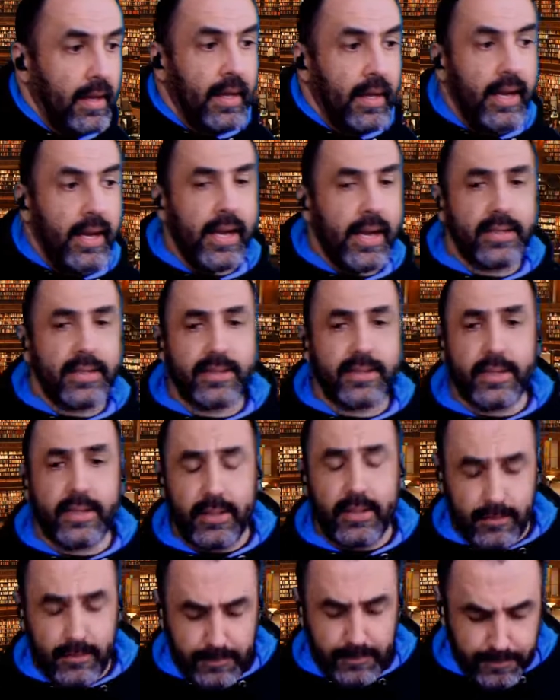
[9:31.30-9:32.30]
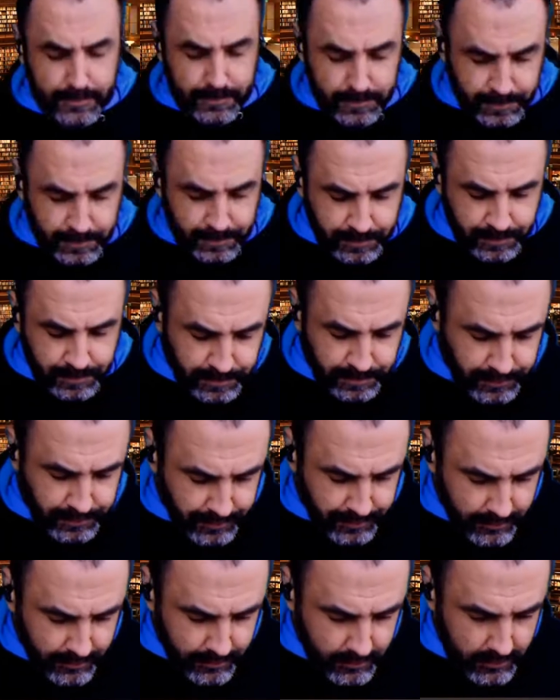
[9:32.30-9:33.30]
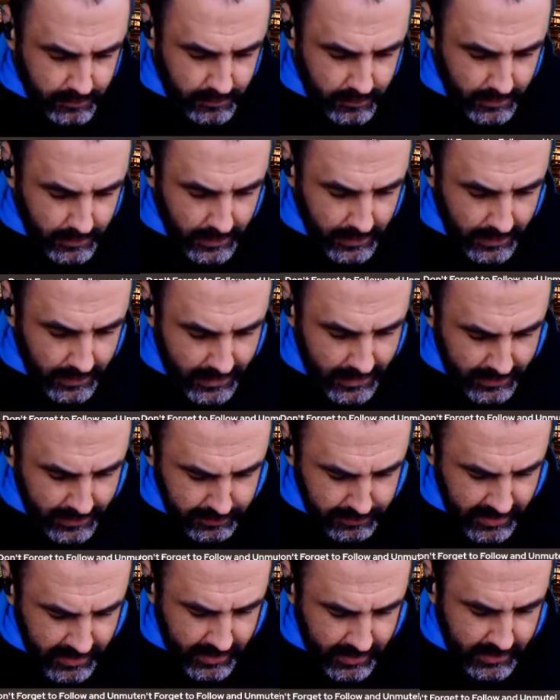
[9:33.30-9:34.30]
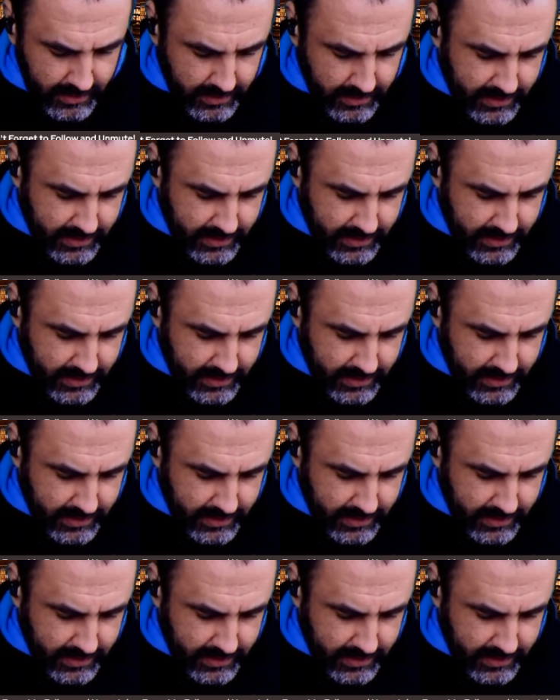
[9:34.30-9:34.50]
And so let me